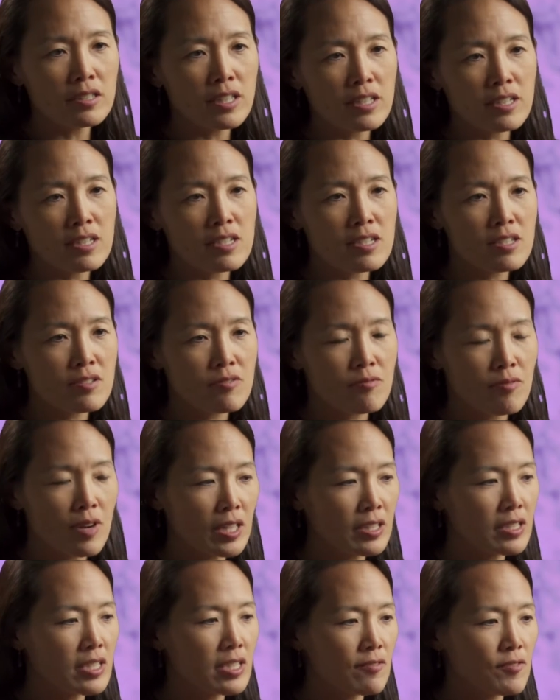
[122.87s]
That is
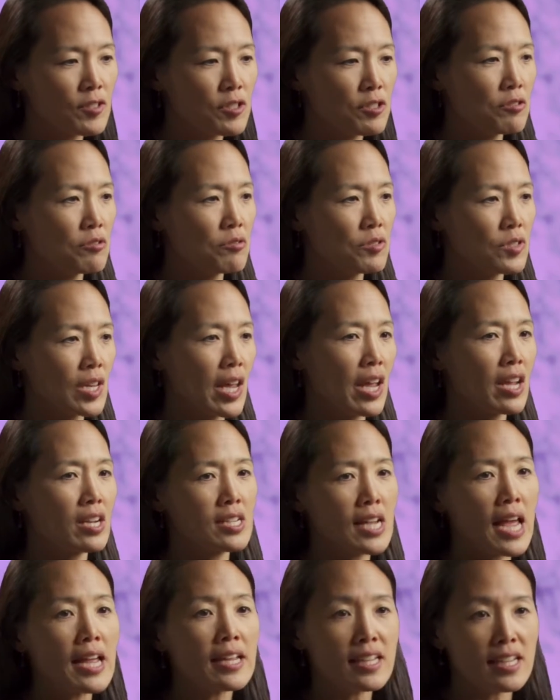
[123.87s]
relative to, say,
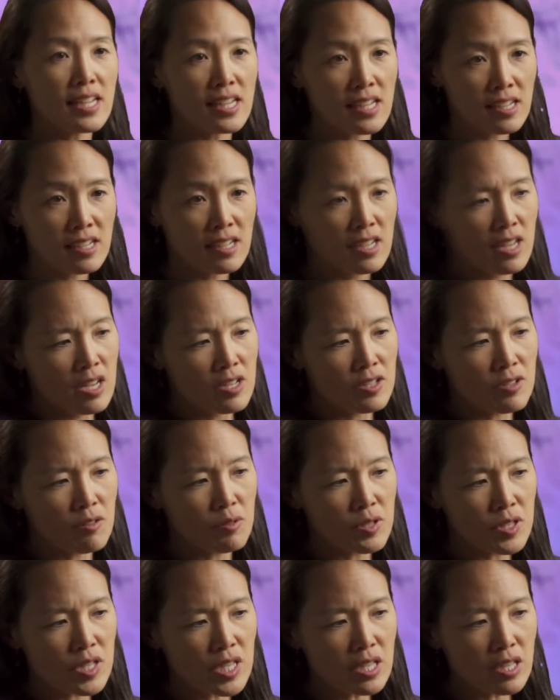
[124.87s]
dengue. So
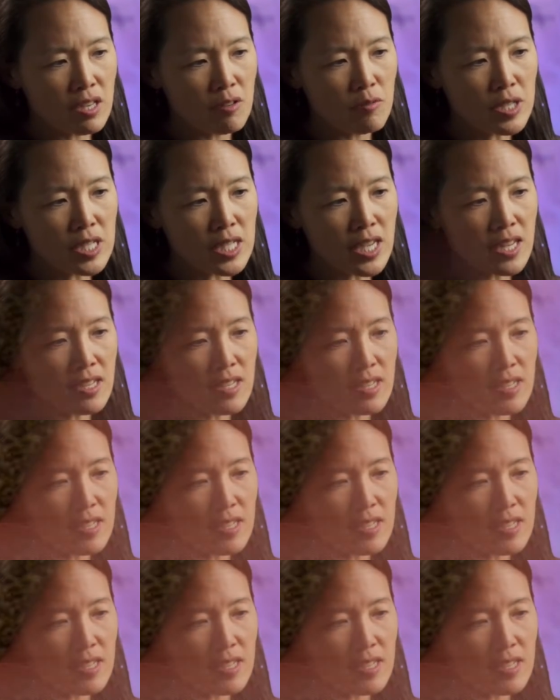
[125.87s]
with Zika, we tend to